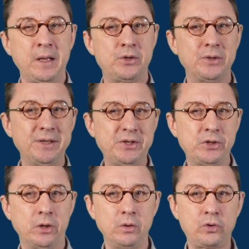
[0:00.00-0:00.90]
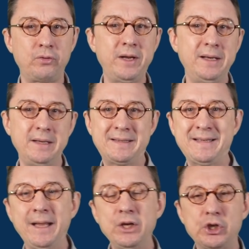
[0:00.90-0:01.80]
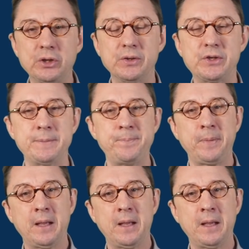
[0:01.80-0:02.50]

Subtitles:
So this is all creating tensions.